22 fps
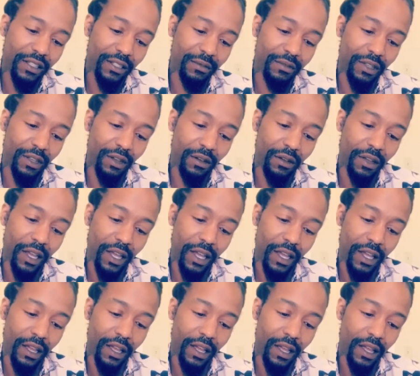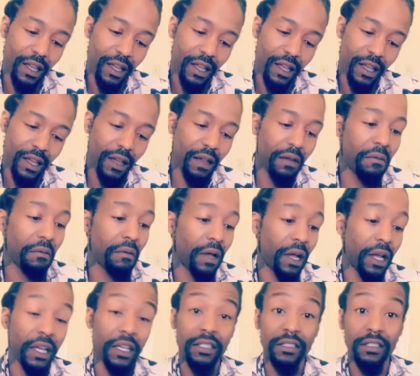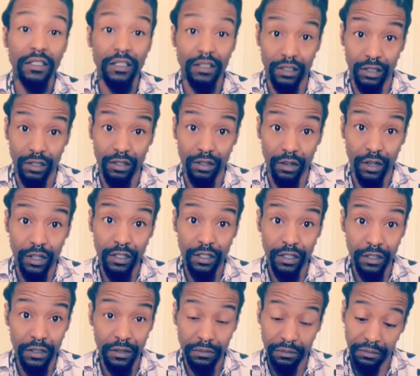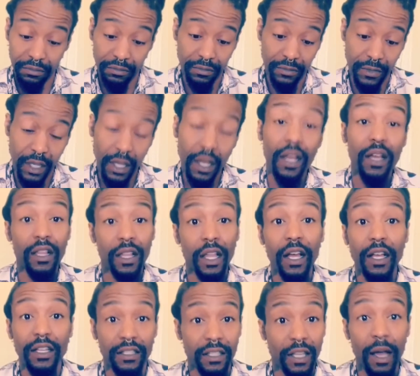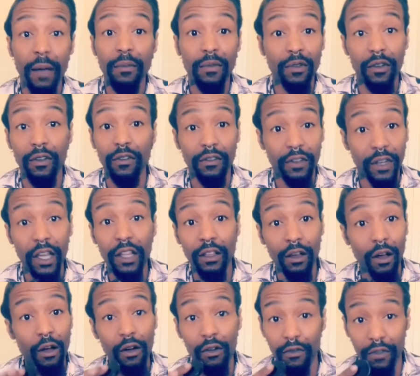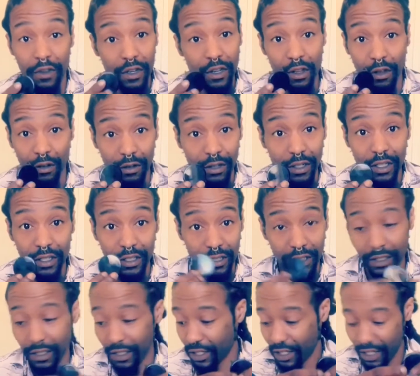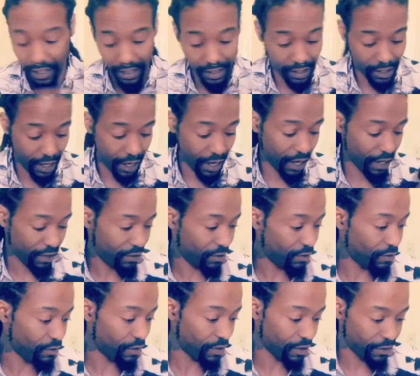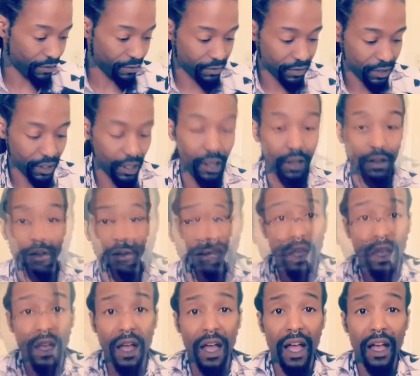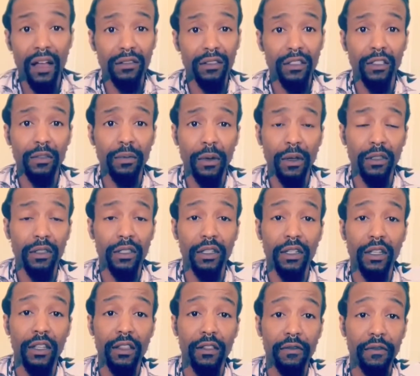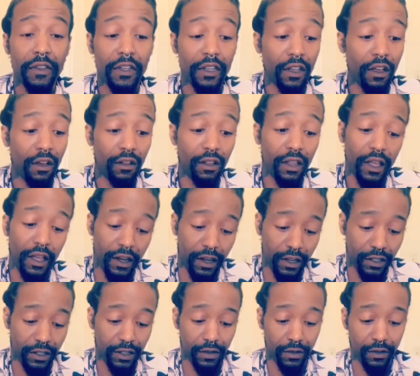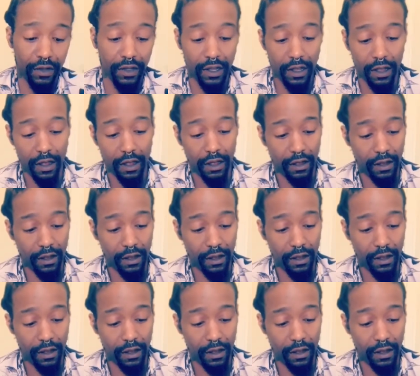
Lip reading: okay. I guess this is the charger. Like I said, I'm going to do another whole video on this because I got two of them. So I'll just post another video later showing y'all